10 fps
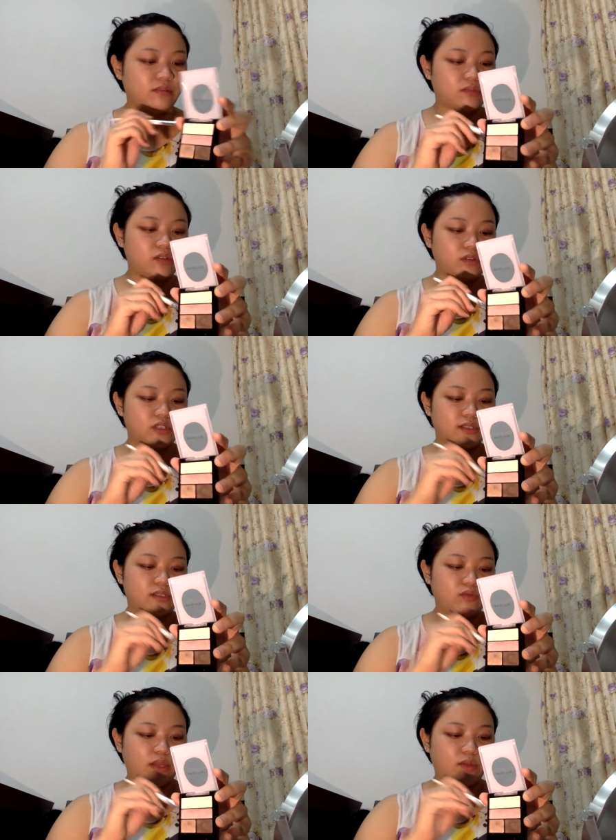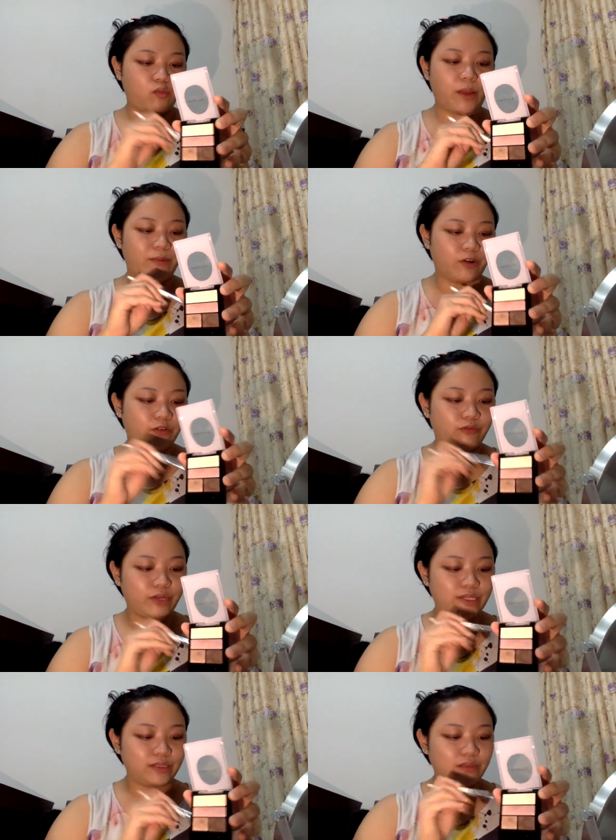I'm going to just like wipe off
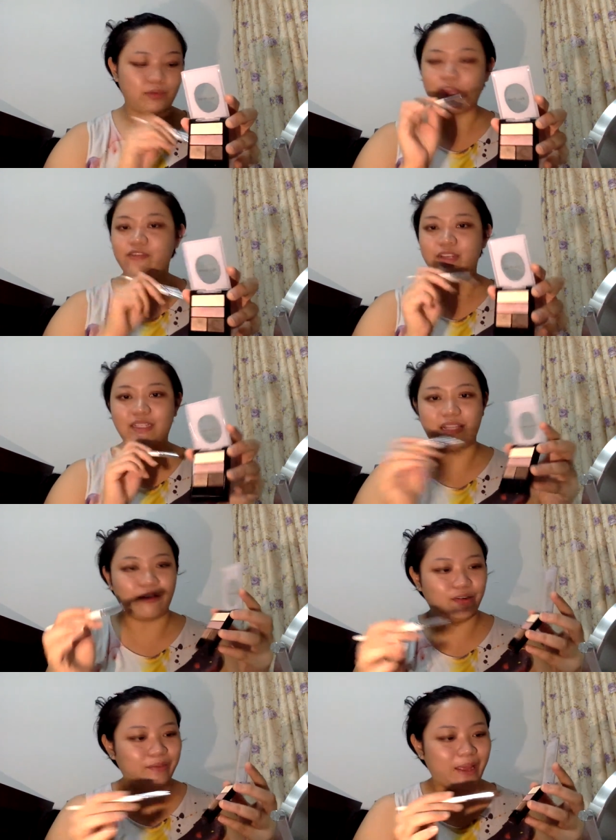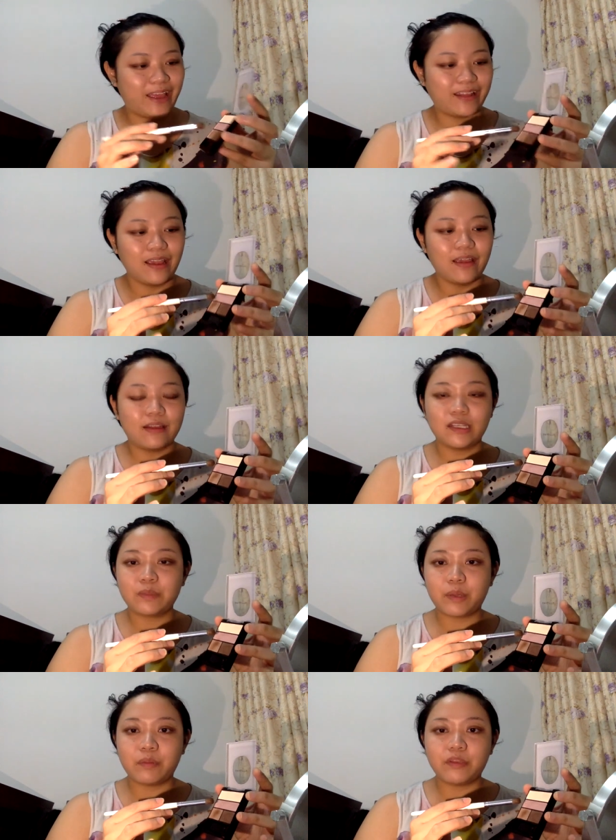whatever's left on my hand. This
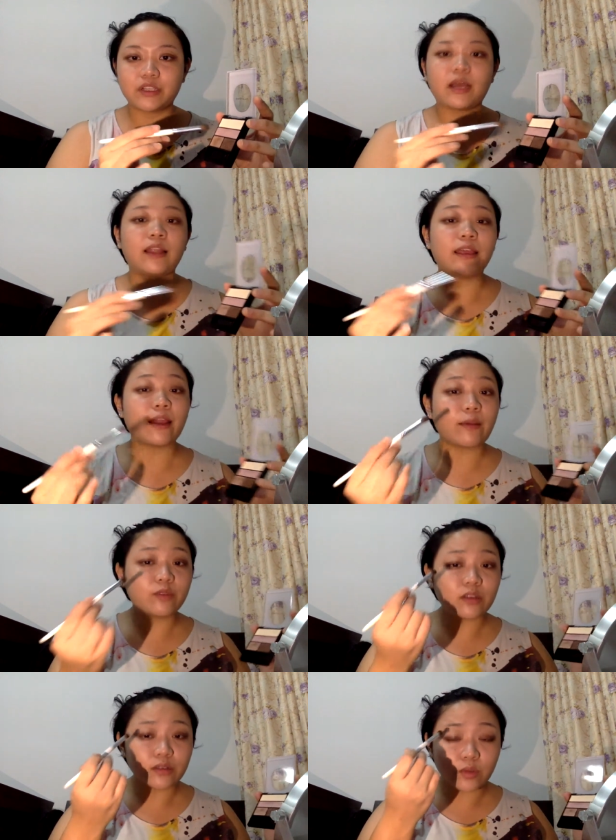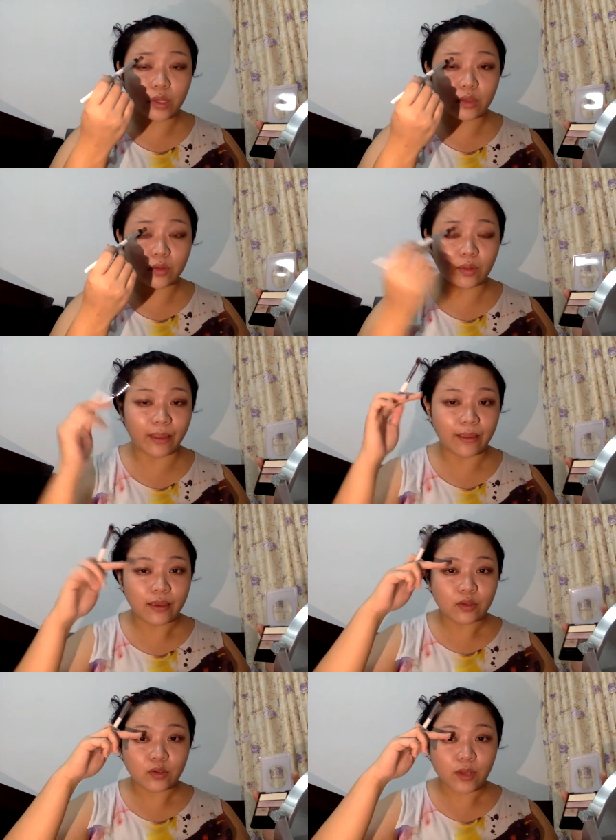purplish color, and I'm just going to like
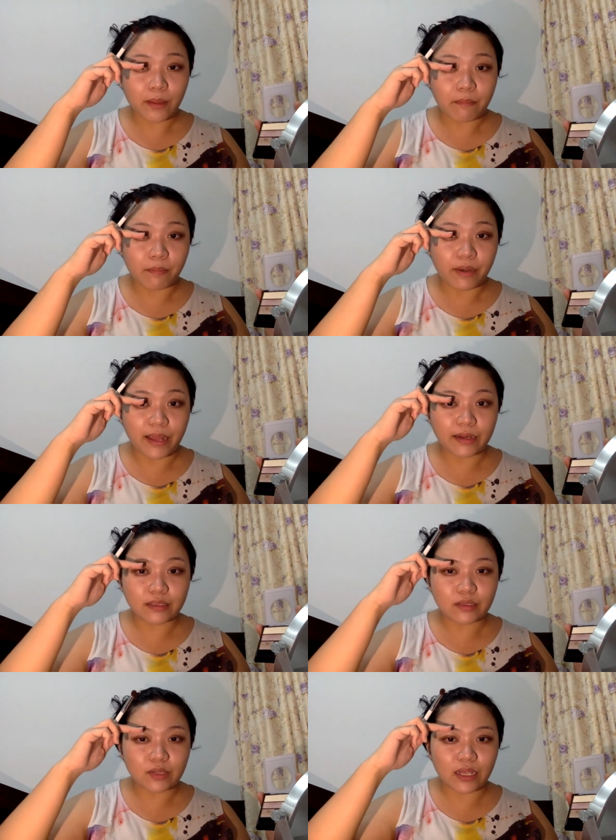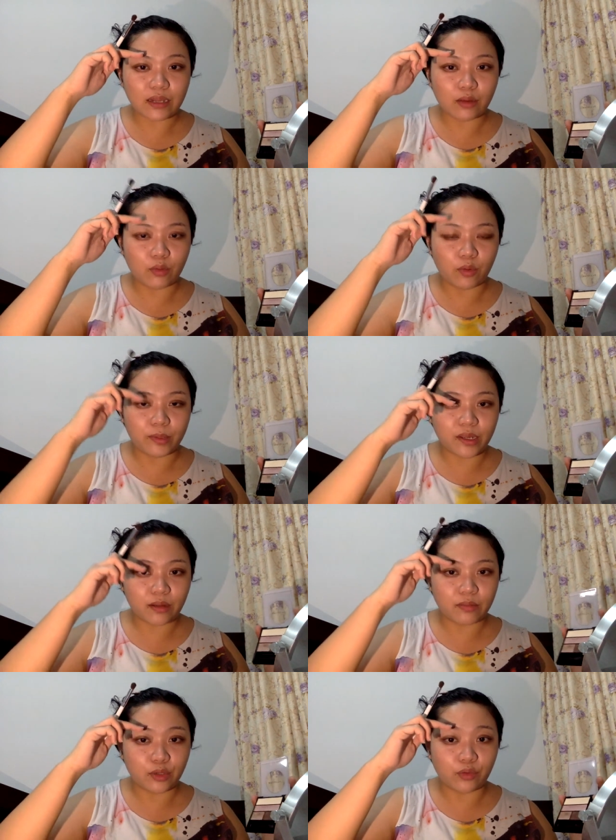try and blend it so that it will
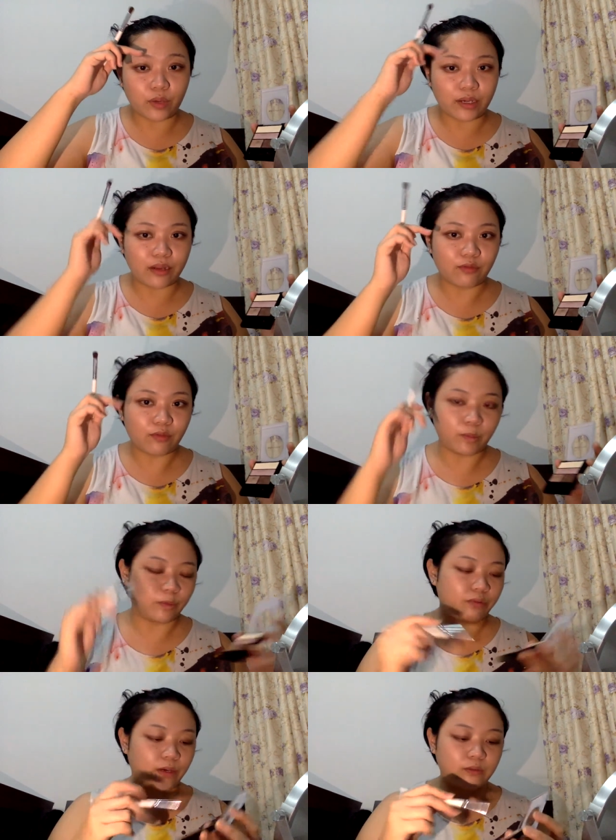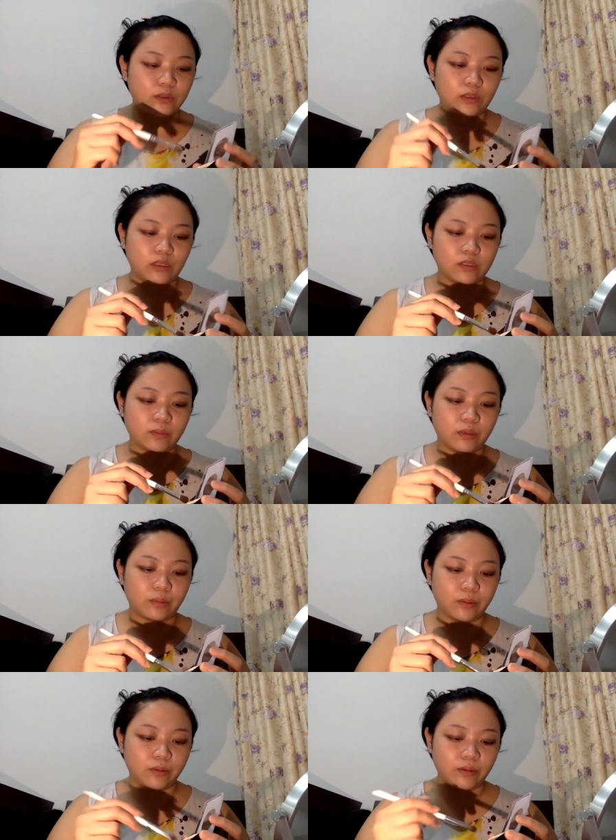become a gradient from the brown to this
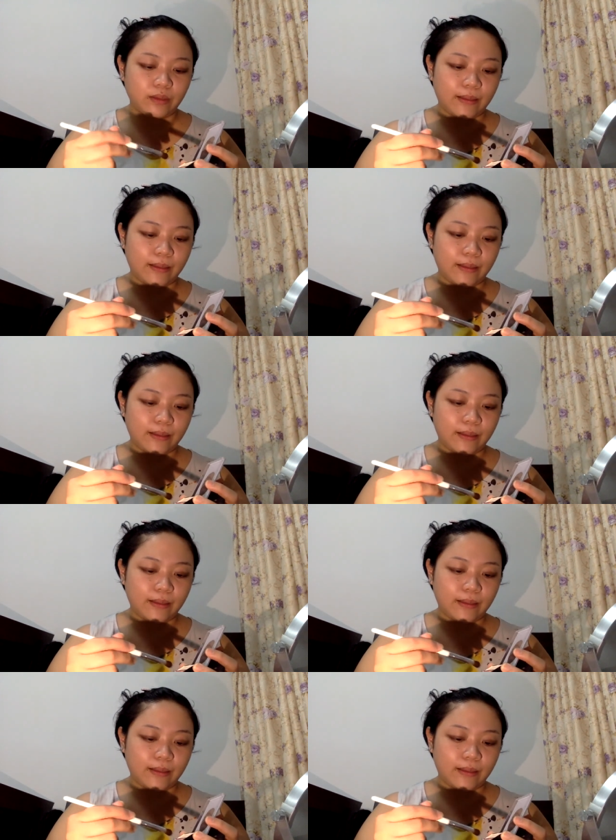purple.